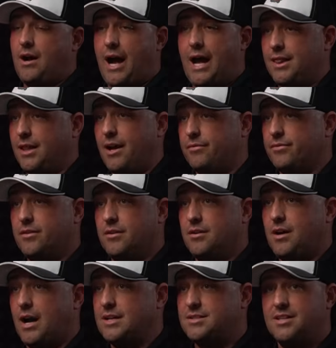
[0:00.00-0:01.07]
I left.
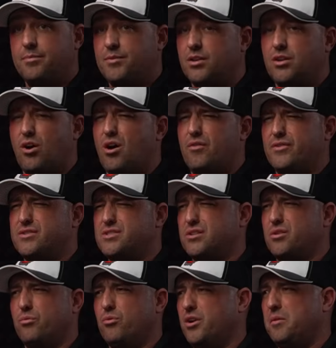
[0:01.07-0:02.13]
I slept at the office
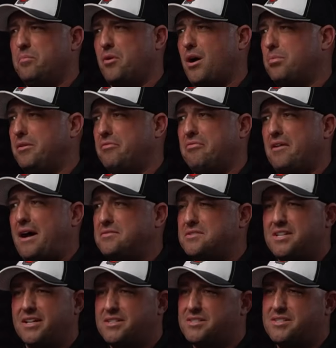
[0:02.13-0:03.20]
at the Woody probably five,
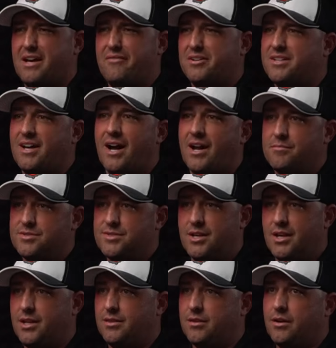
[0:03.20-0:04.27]
six, seven times
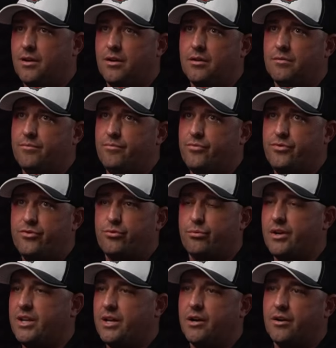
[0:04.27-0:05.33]
in the
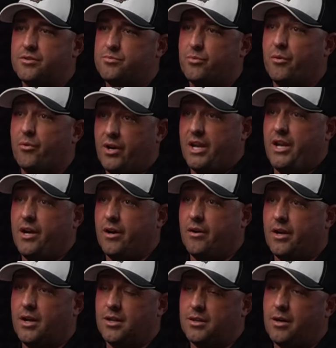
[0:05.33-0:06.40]
three years we were
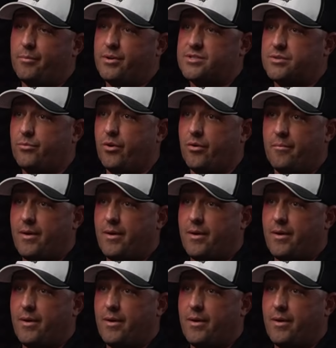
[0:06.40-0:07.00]
here in Columbus and we were